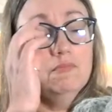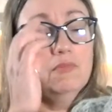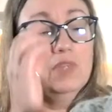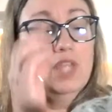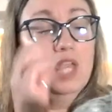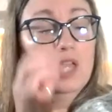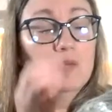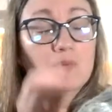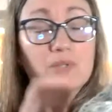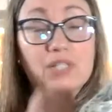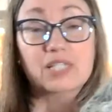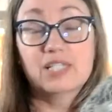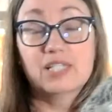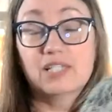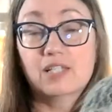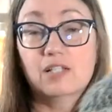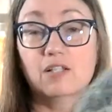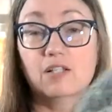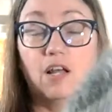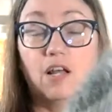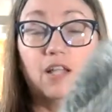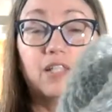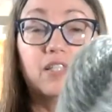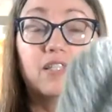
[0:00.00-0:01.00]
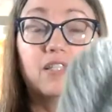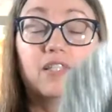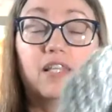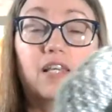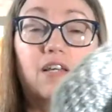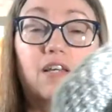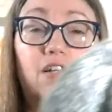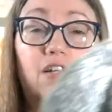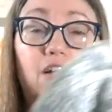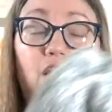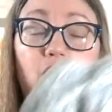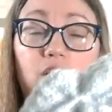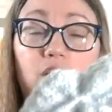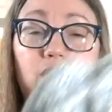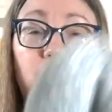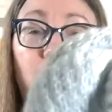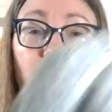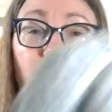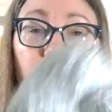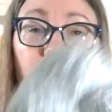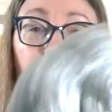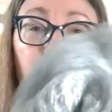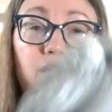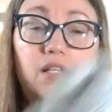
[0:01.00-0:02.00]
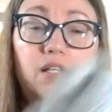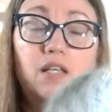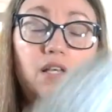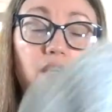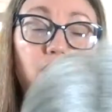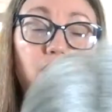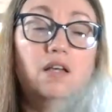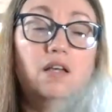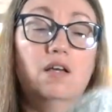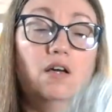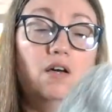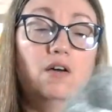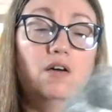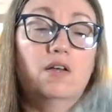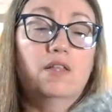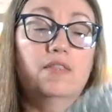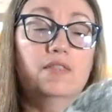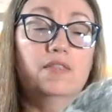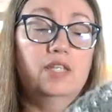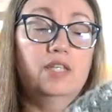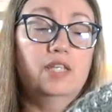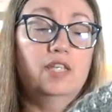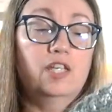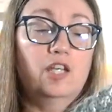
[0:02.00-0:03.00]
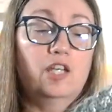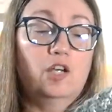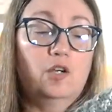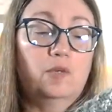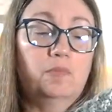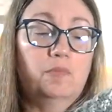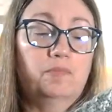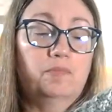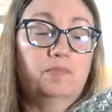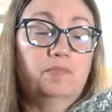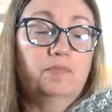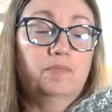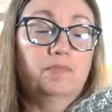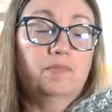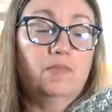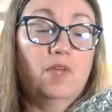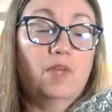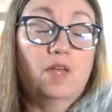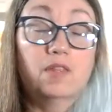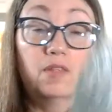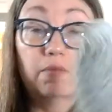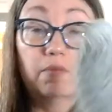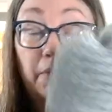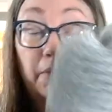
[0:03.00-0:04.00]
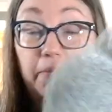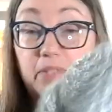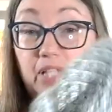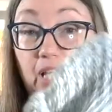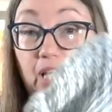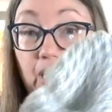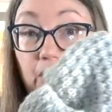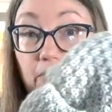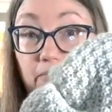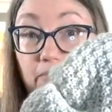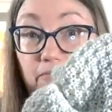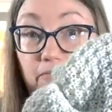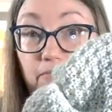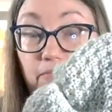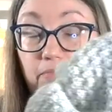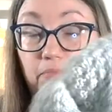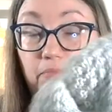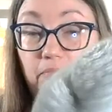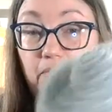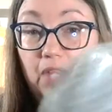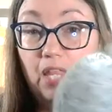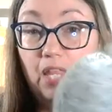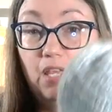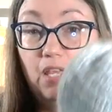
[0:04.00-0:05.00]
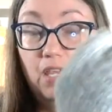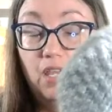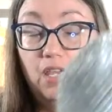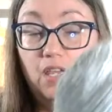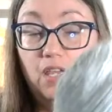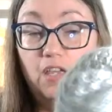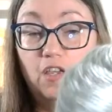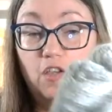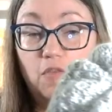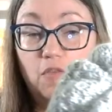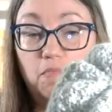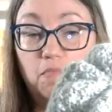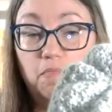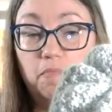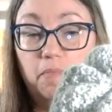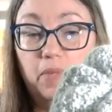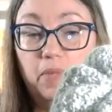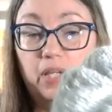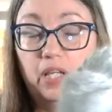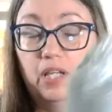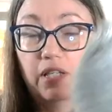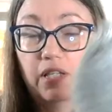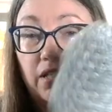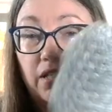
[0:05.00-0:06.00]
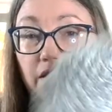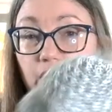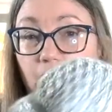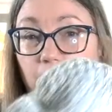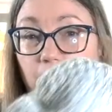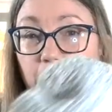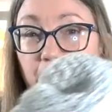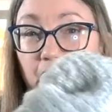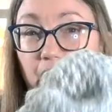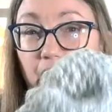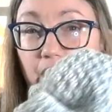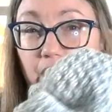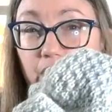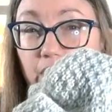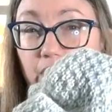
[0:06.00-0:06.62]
it was still on sale online on the website, but I did not buy it.